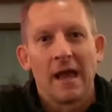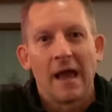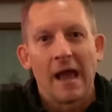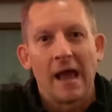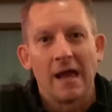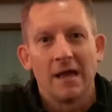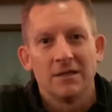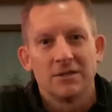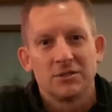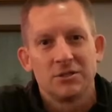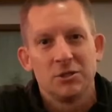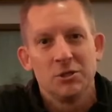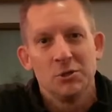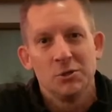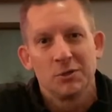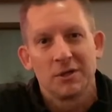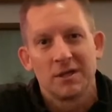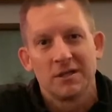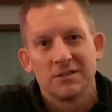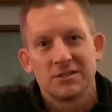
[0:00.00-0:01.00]
as you
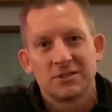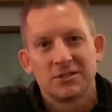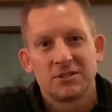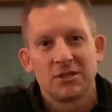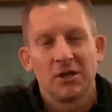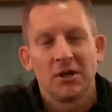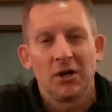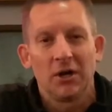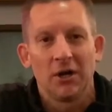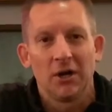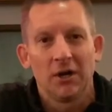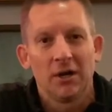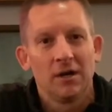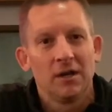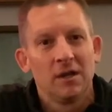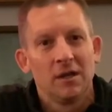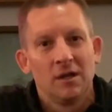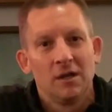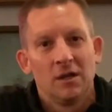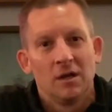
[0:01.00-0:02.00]

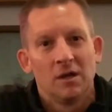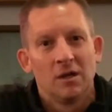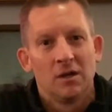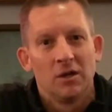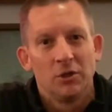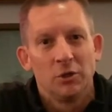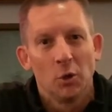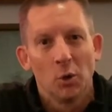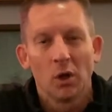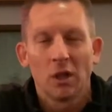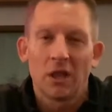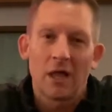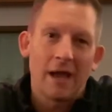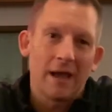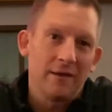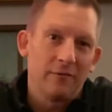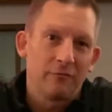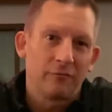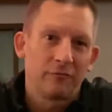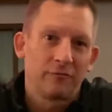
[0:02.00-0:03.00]
consider your
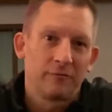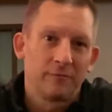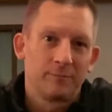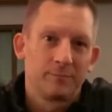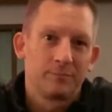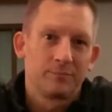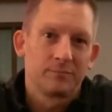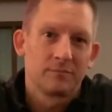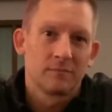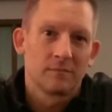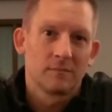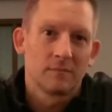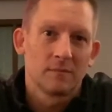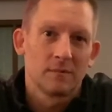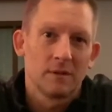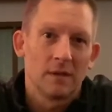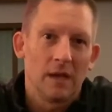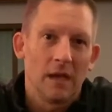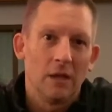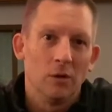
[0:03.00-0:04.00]
life
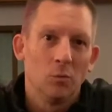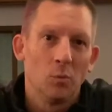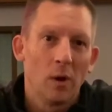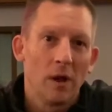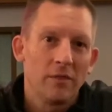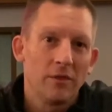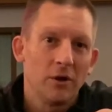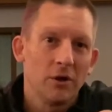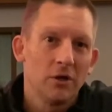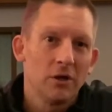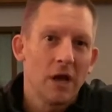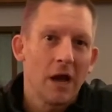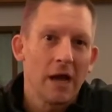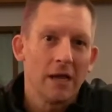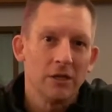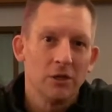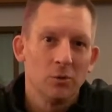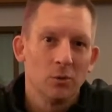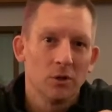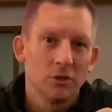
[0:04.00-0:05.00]
and whether or
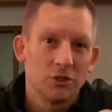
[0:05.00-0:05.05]
not you are